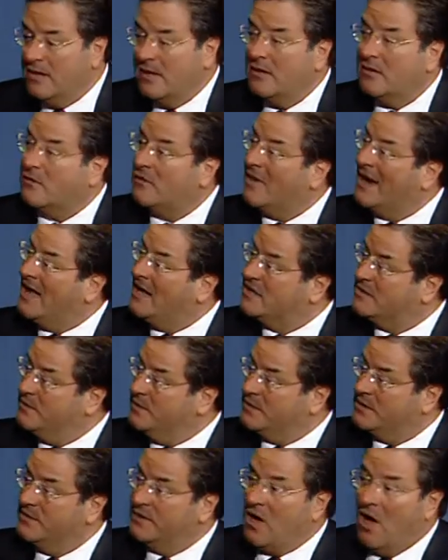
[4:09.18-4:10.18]

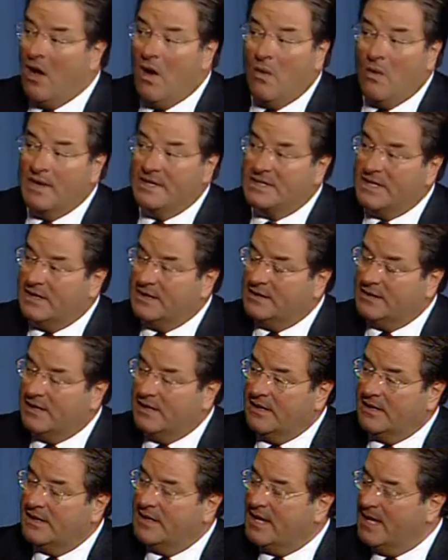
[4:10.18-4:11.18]
Rasmussen, always on
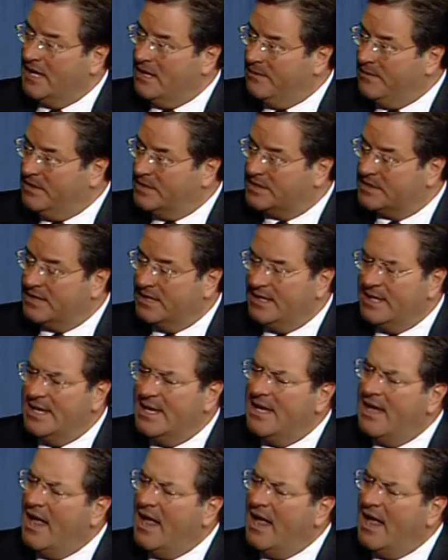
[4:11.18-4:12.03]
target, ABC,